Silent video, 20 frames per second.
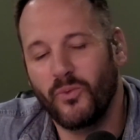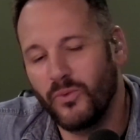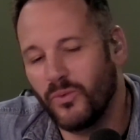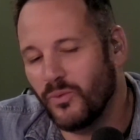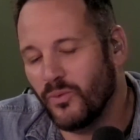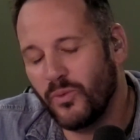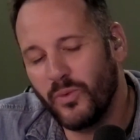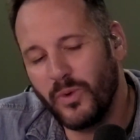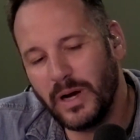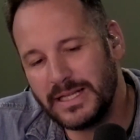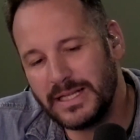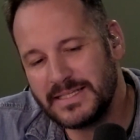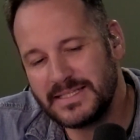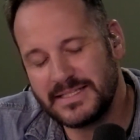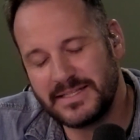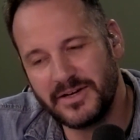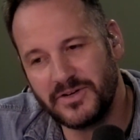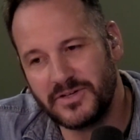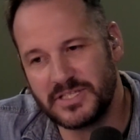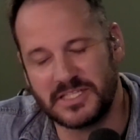What is
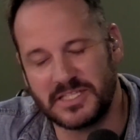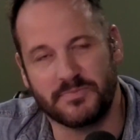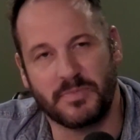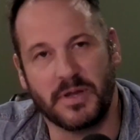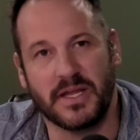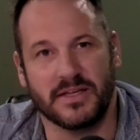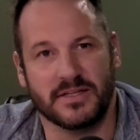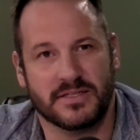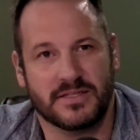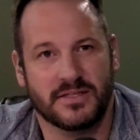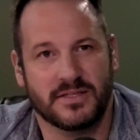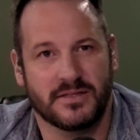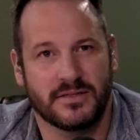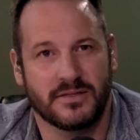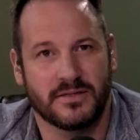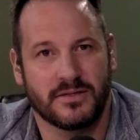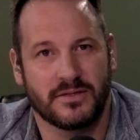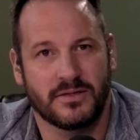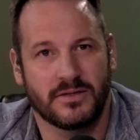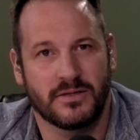their space?
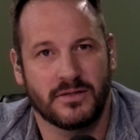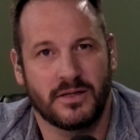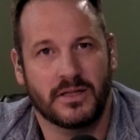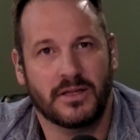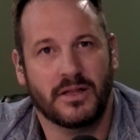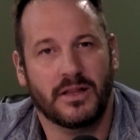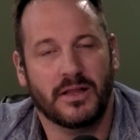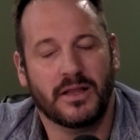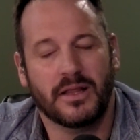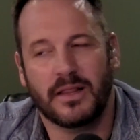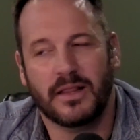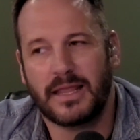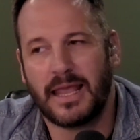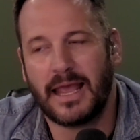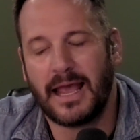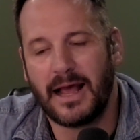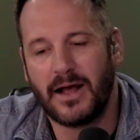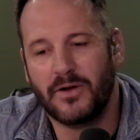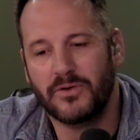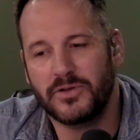Like, like, like,
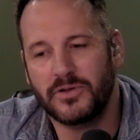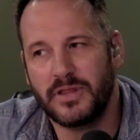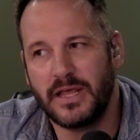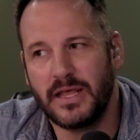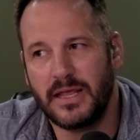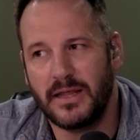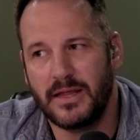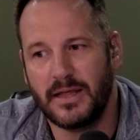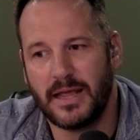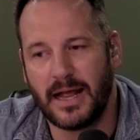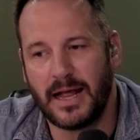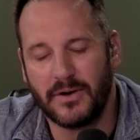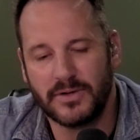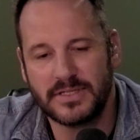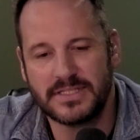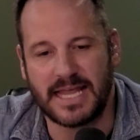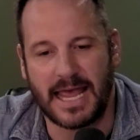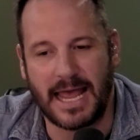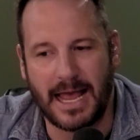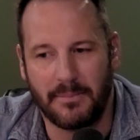how do they, how
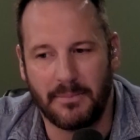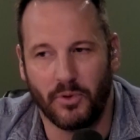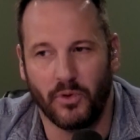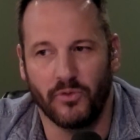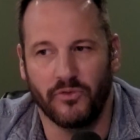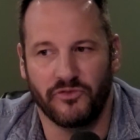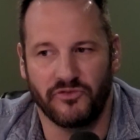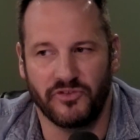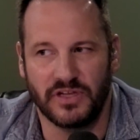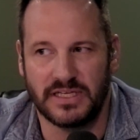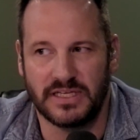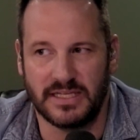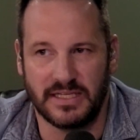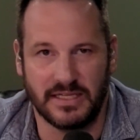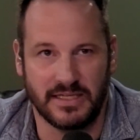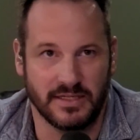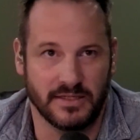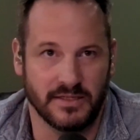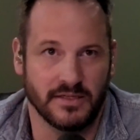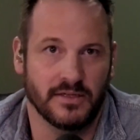does Apple fit
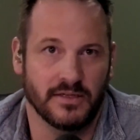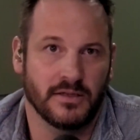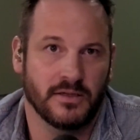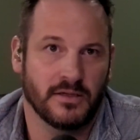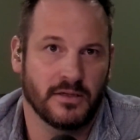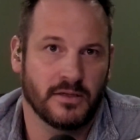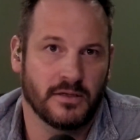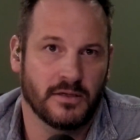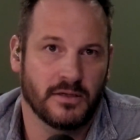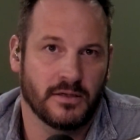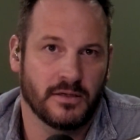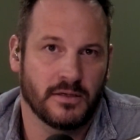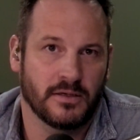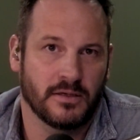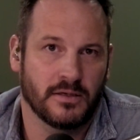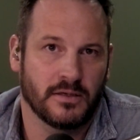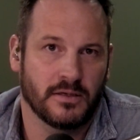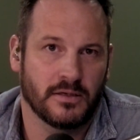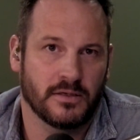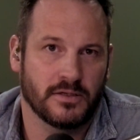in
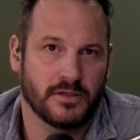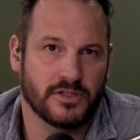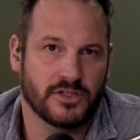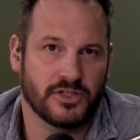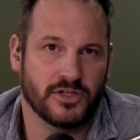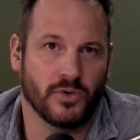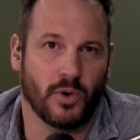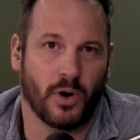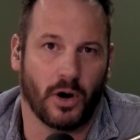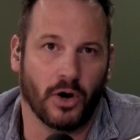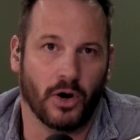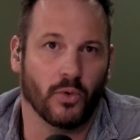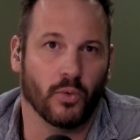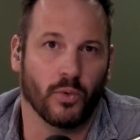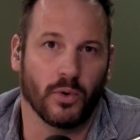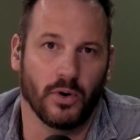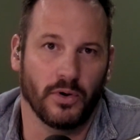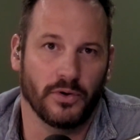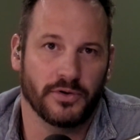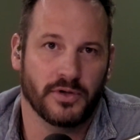to our
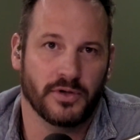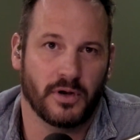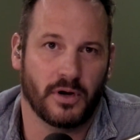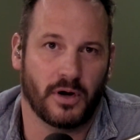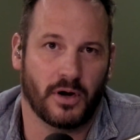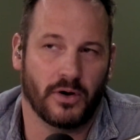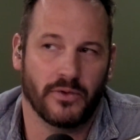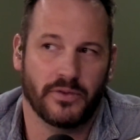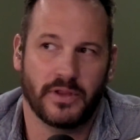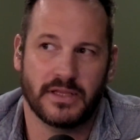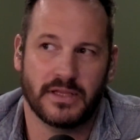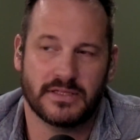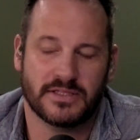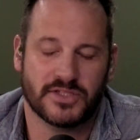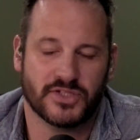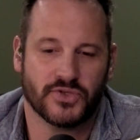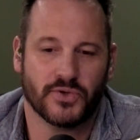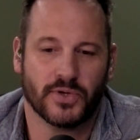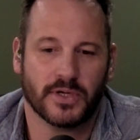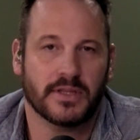world? Are they
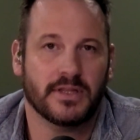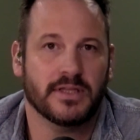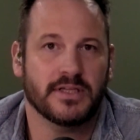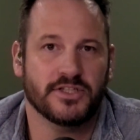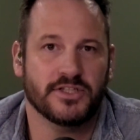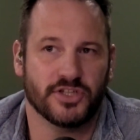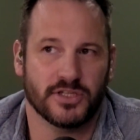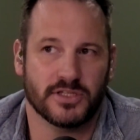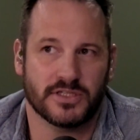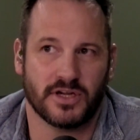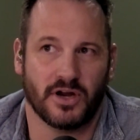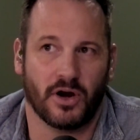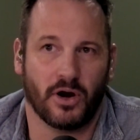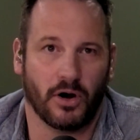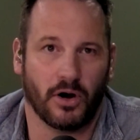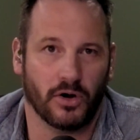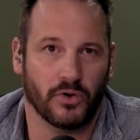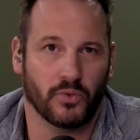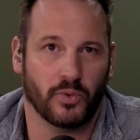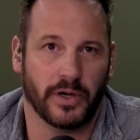strictly just a
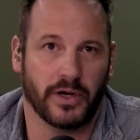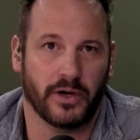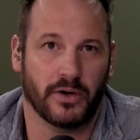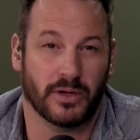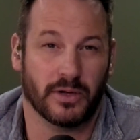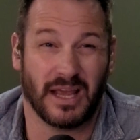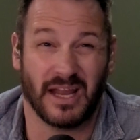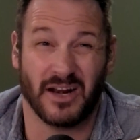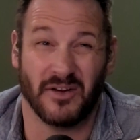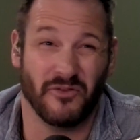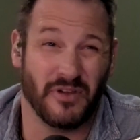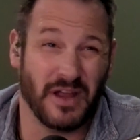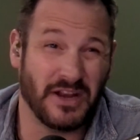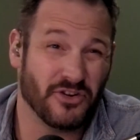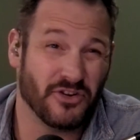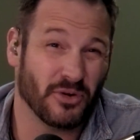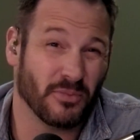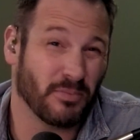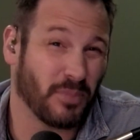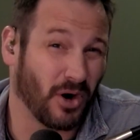hardware kind of
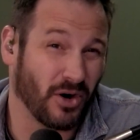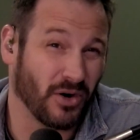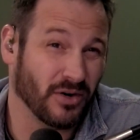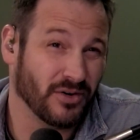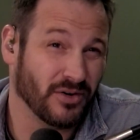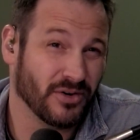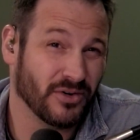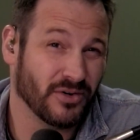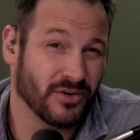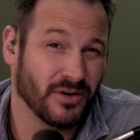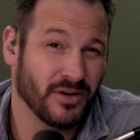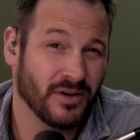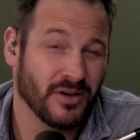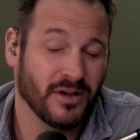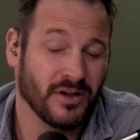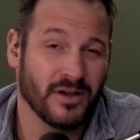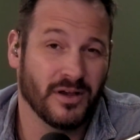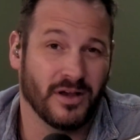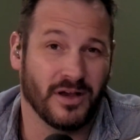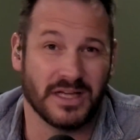vendor partner,
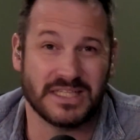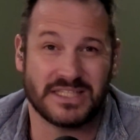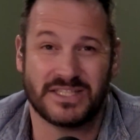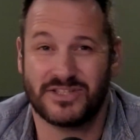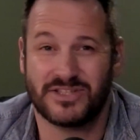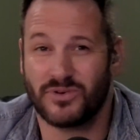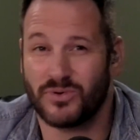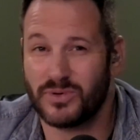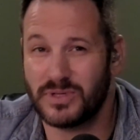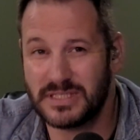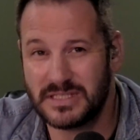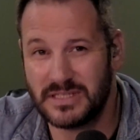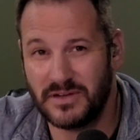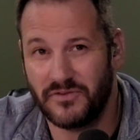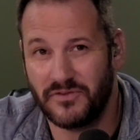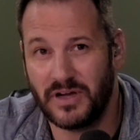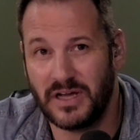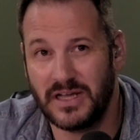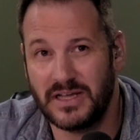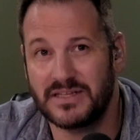a source
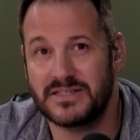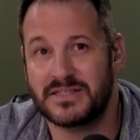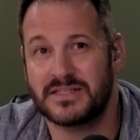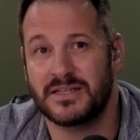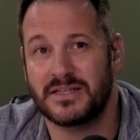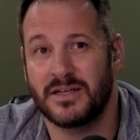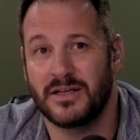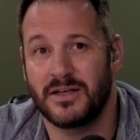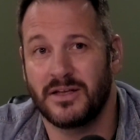device?